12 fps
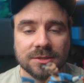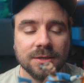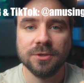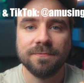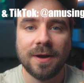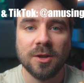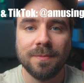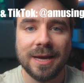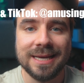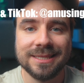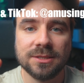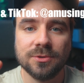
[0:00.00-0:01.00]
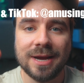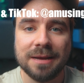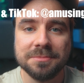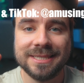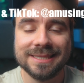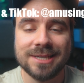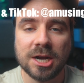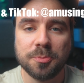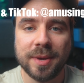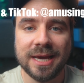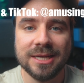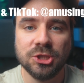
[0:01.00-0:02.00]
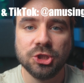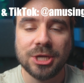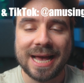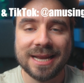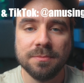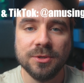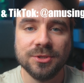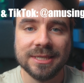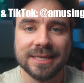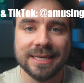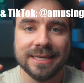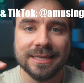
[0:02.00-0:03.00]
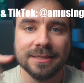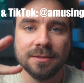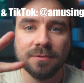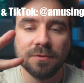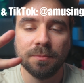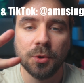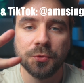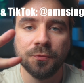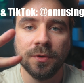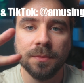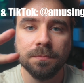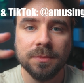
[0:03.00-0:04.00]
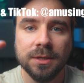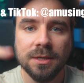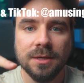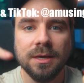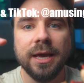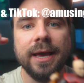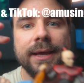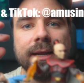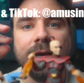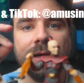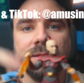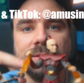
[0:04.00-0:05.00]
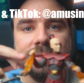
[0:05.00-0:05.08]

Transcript: Make sure you follow my Instagram, TikTok page at Amusing King for both of them and uh,